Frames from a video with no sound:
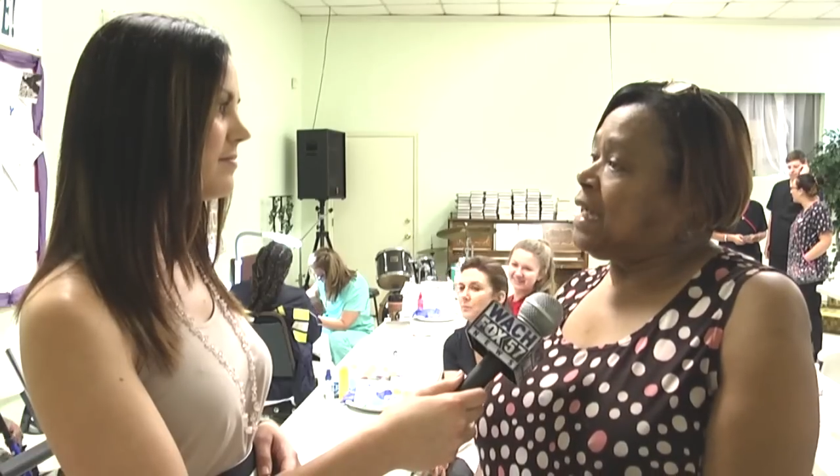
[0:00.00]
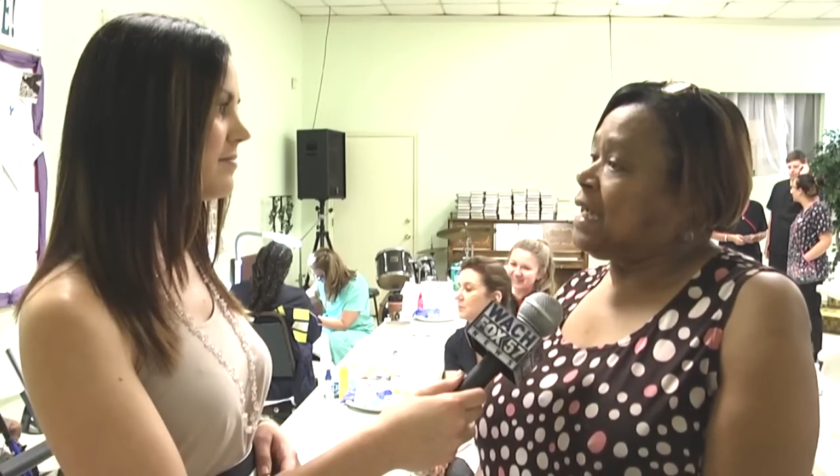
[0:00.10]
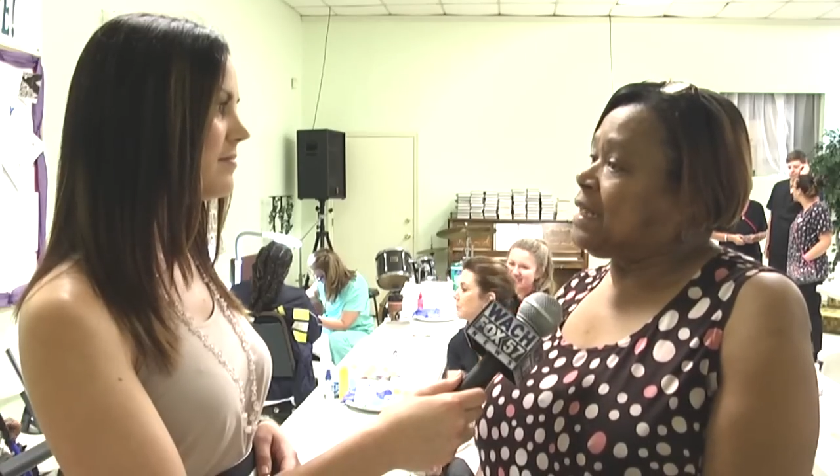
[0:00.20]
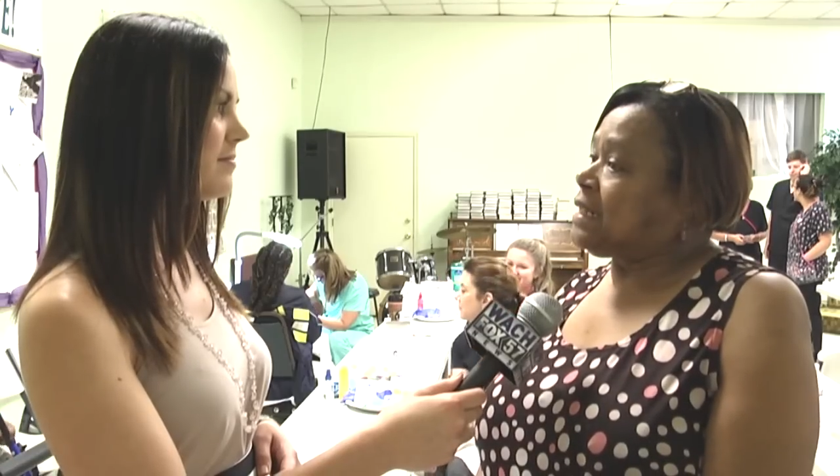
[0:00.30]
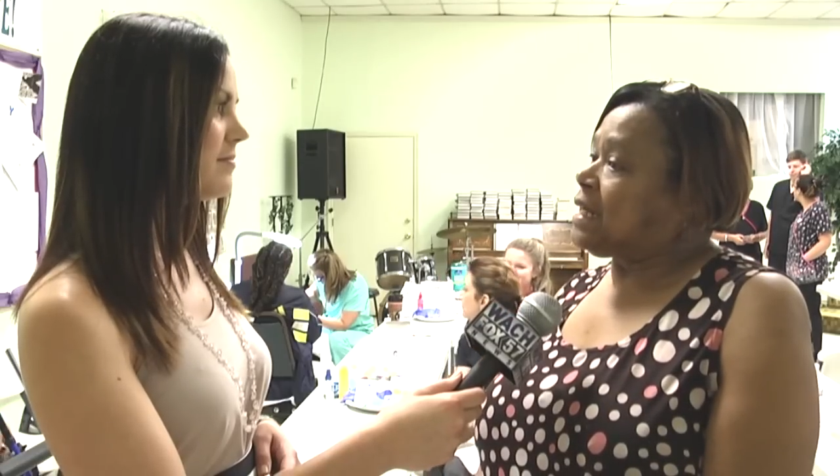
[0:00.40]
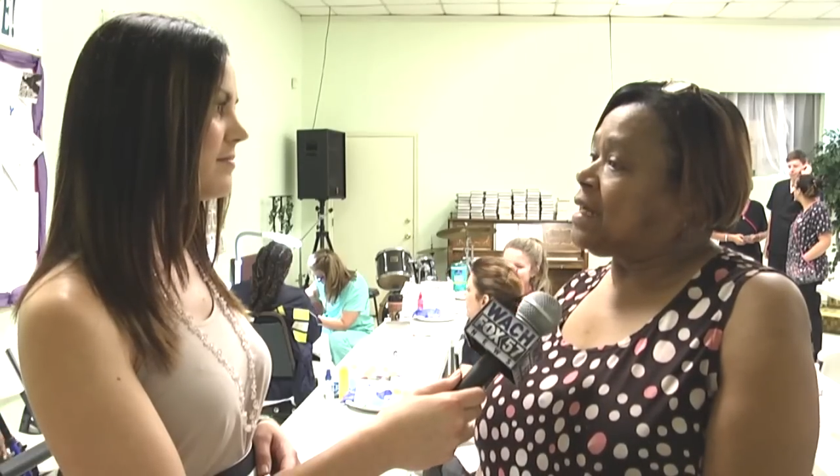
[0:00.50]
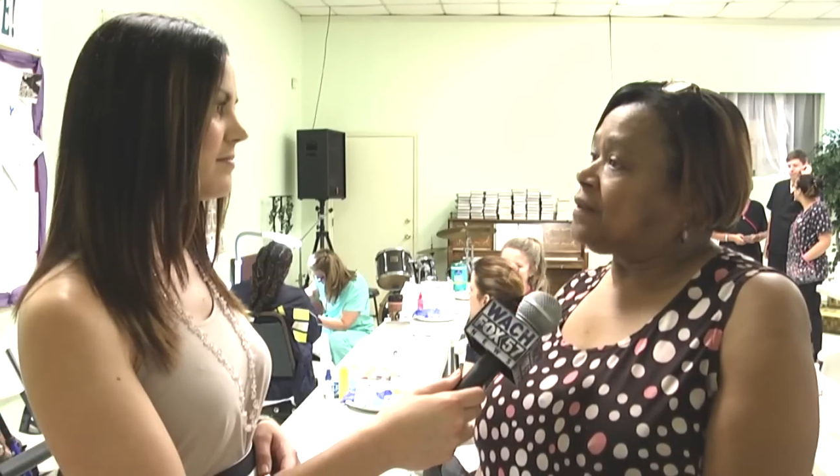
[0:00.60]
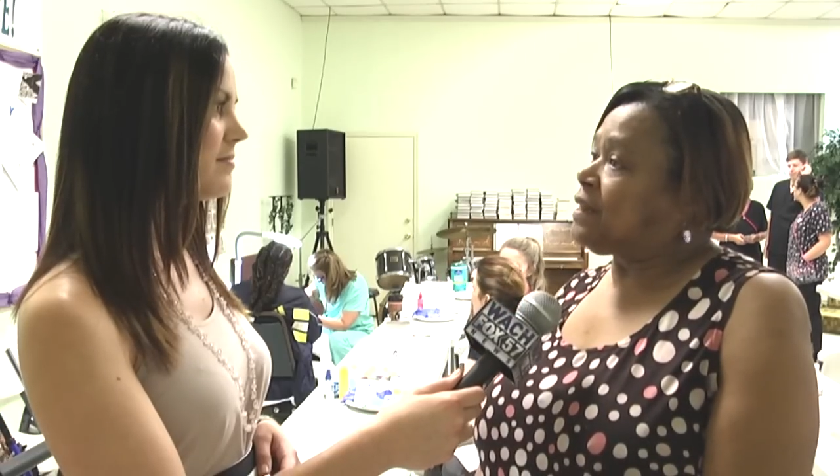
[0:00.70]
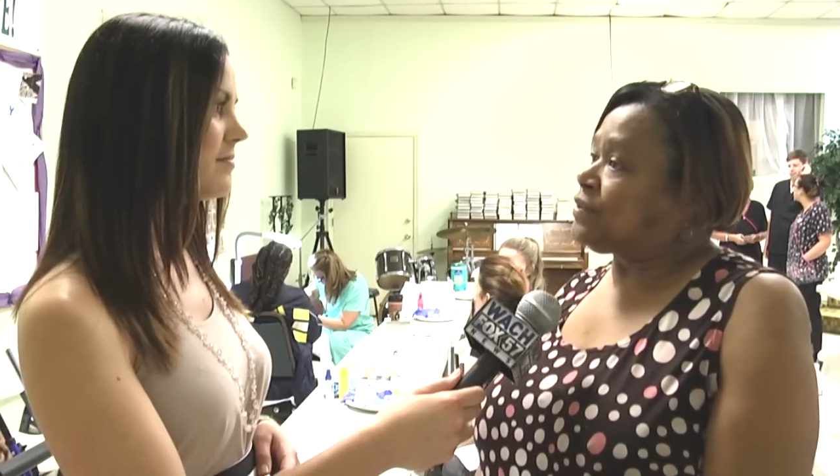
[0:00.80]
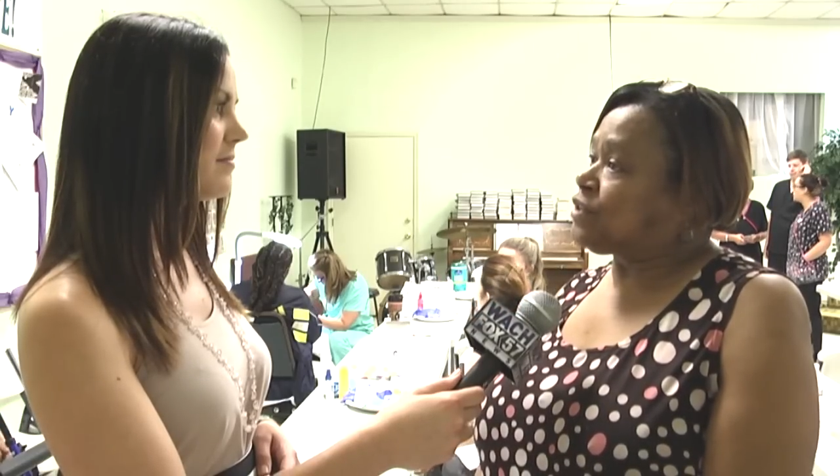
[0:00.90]
And
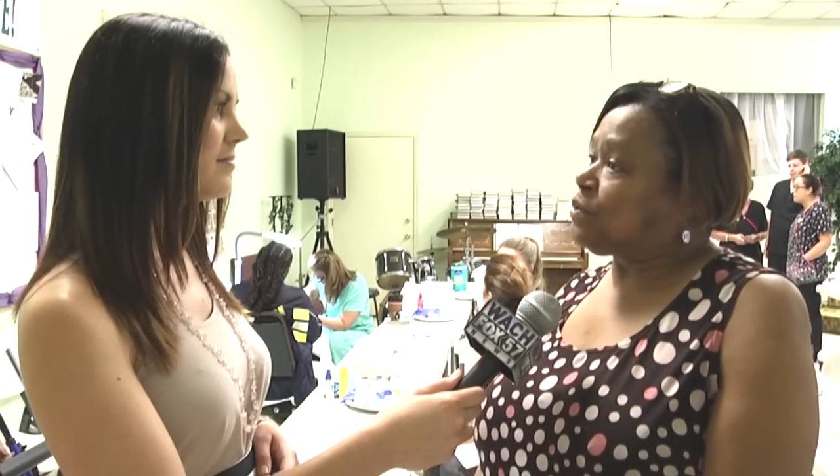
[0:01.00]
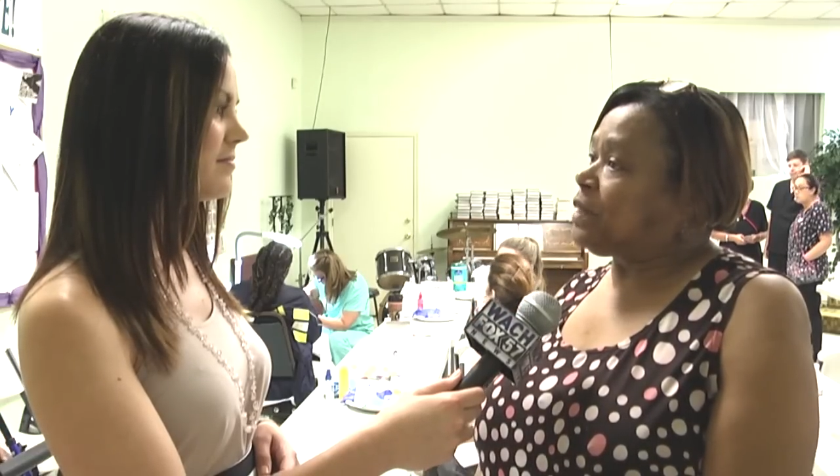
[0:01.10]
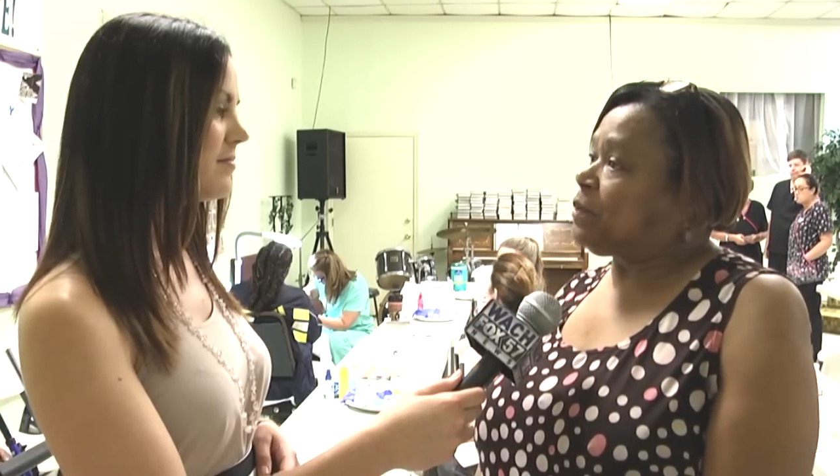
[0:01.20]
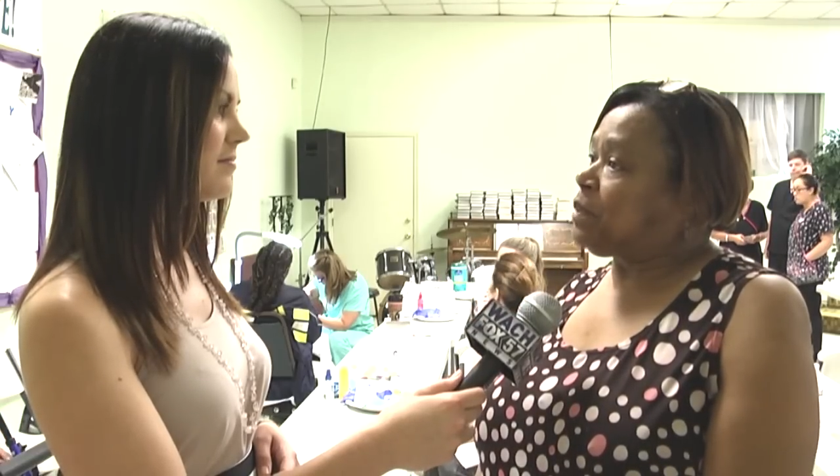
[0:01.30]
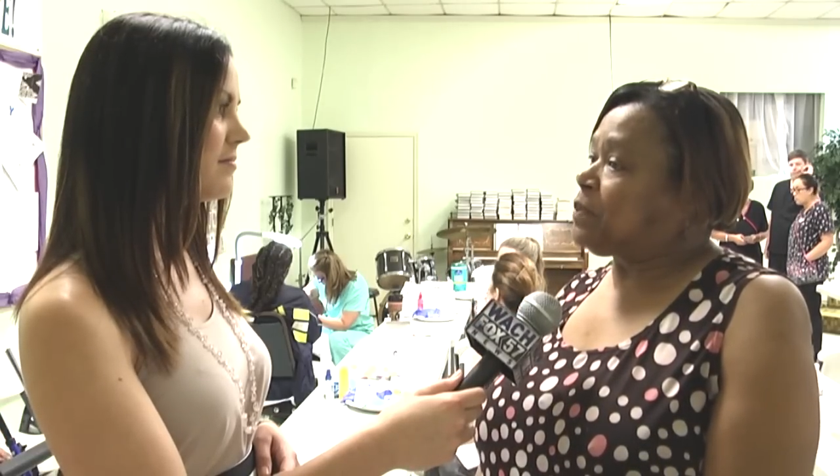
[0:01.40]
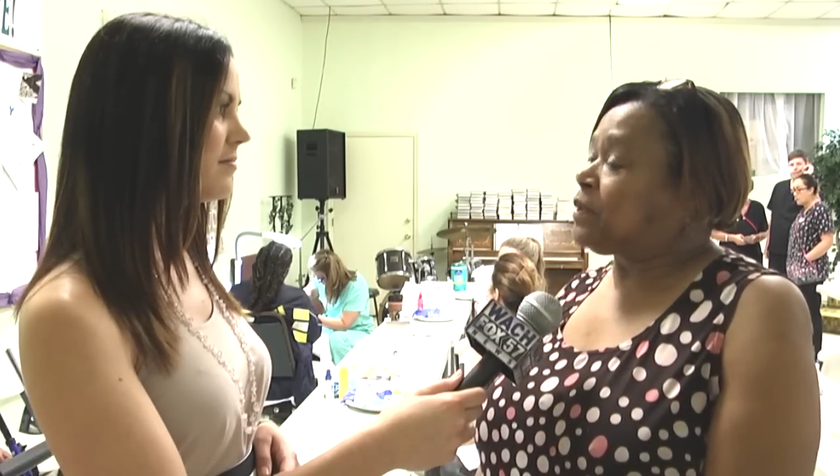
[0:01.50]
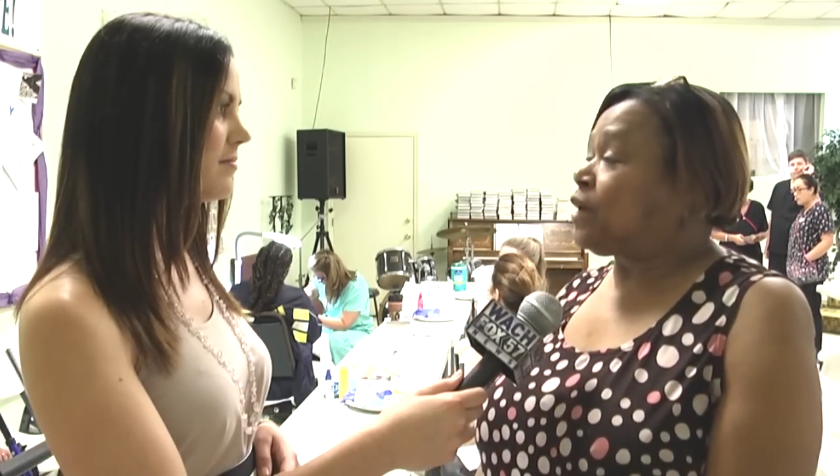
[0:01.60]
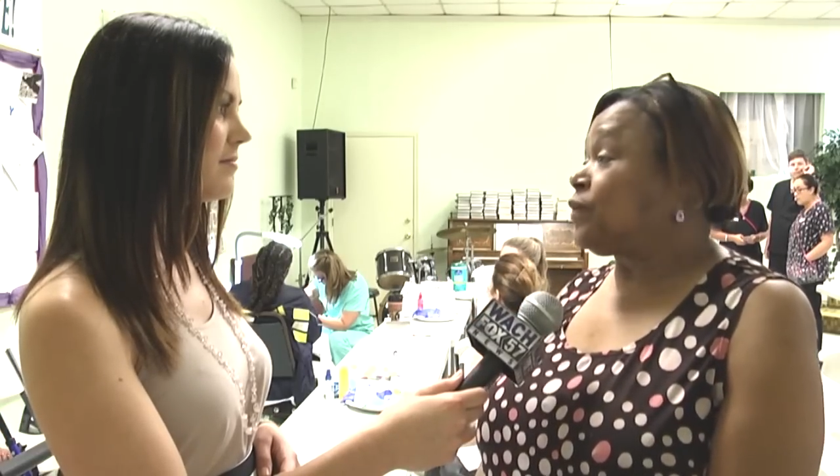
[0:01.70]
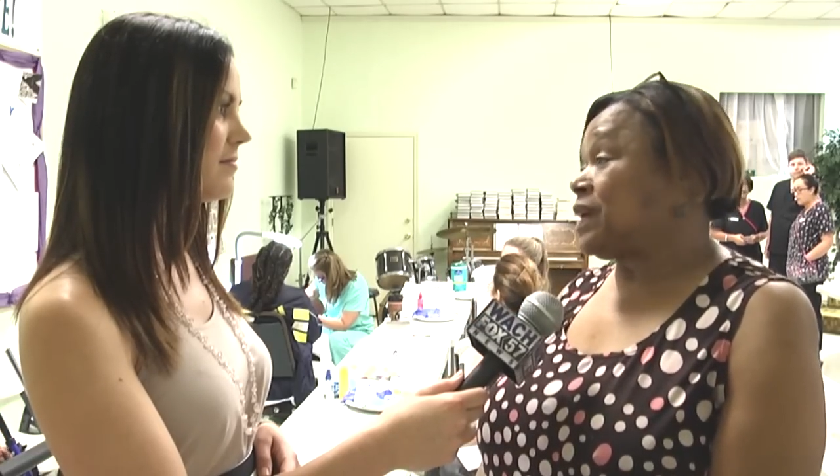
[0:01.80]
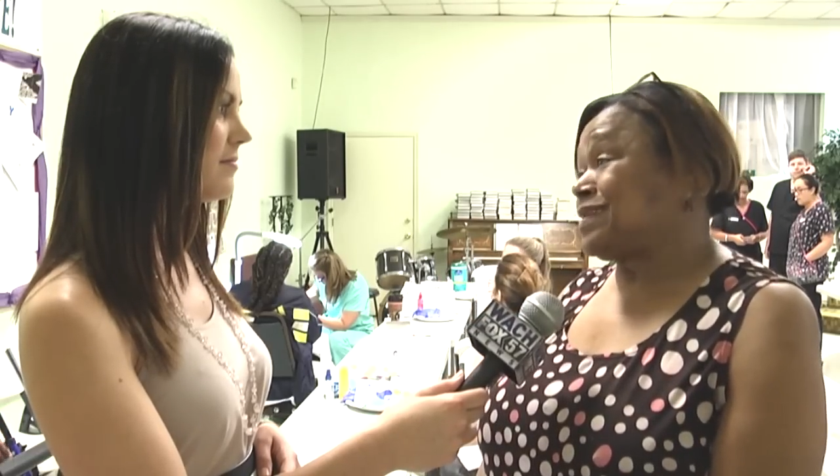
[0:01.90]
uh, there are so many people who
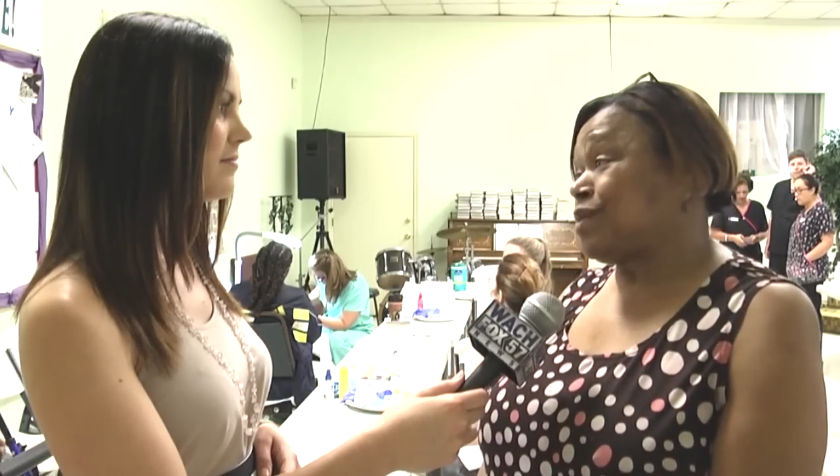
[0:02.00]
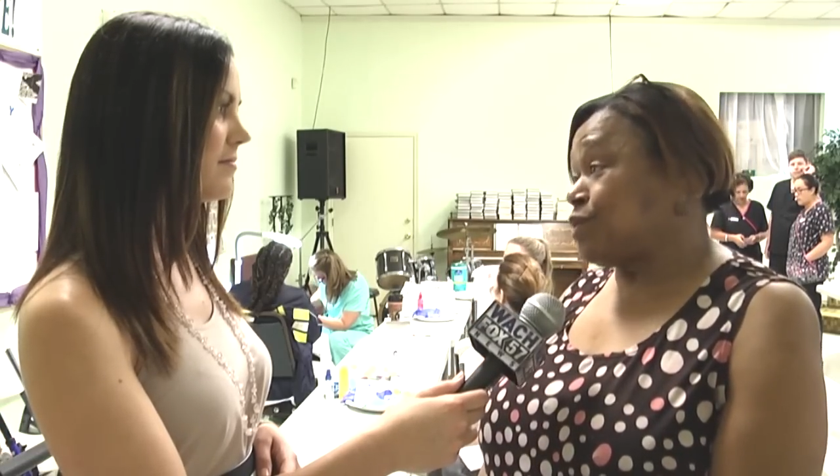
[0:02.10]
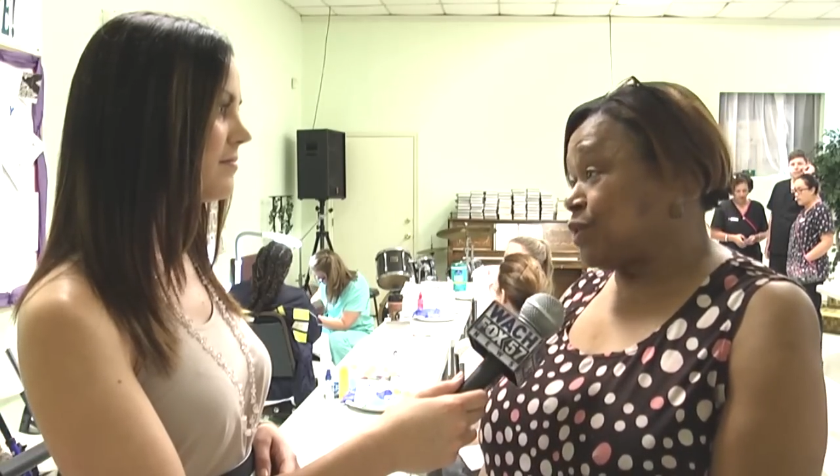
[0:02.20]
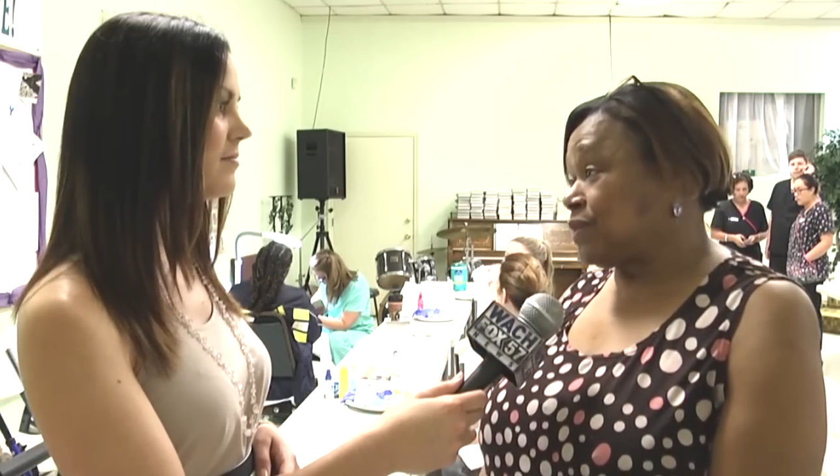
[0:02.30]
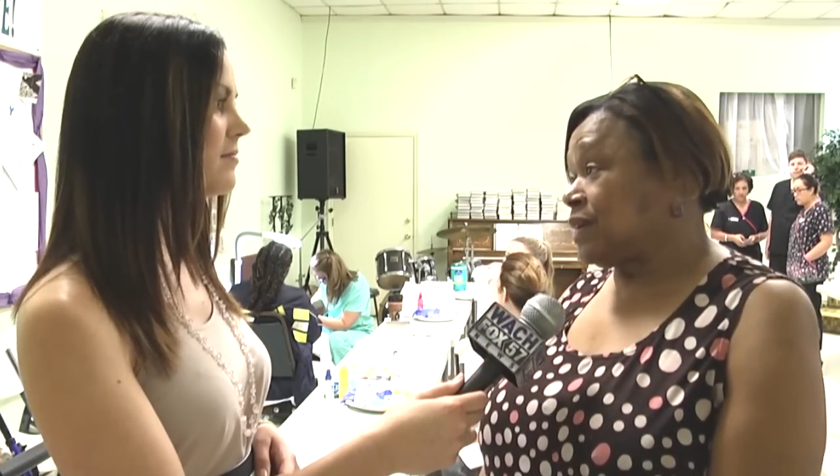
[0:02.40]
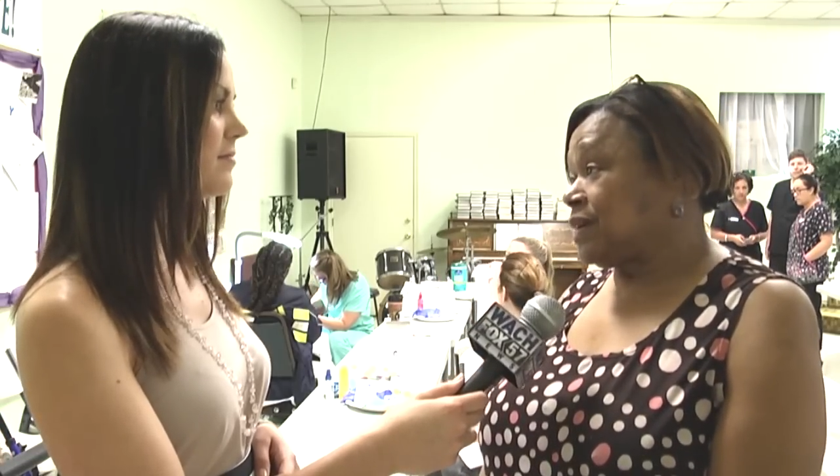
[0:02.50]
don't think they're worthy,